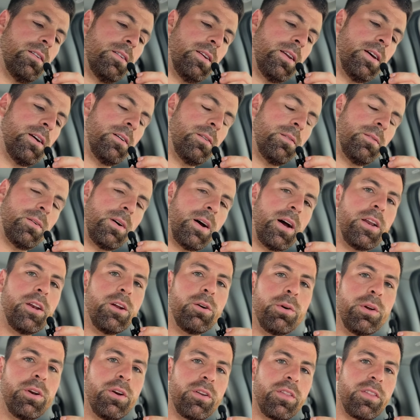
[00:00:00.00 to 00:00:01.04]
Now, I
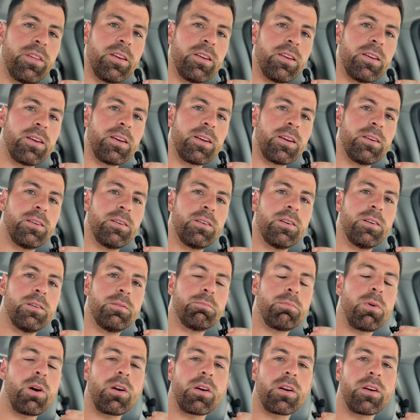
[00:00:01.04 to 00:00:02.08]
know what you're thinking.
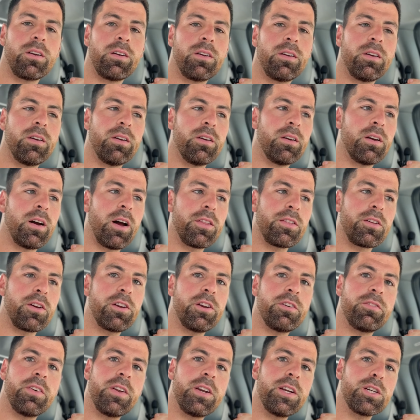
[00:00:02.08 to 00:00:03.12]
Mark, I
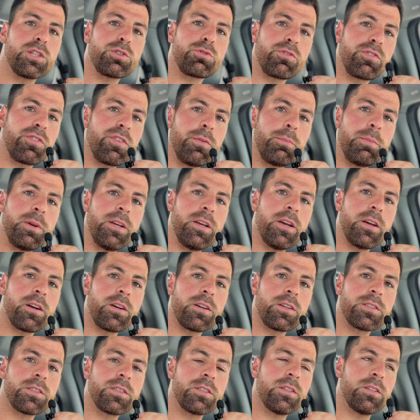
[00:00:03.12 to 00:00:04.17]
thought your videos were for
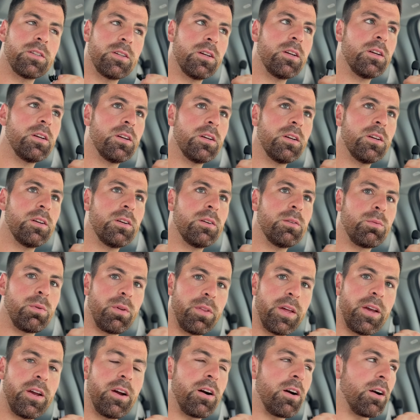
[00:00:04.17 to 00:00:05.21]
beginners.
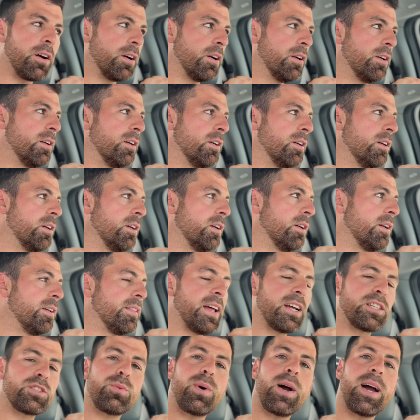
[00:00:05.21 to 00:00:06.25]
Well, they are.
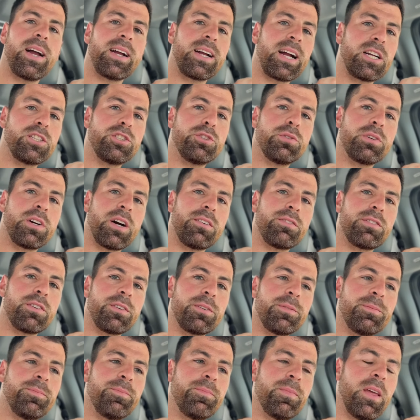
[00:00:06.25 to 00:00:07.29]
That's why I got you
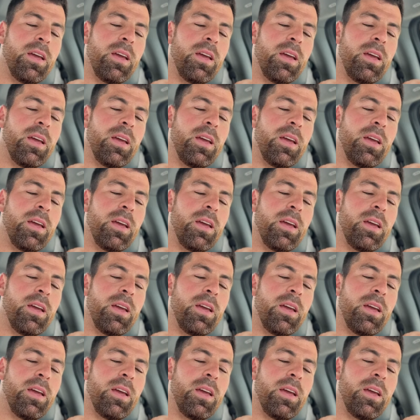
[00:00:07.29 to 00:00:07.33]
covered.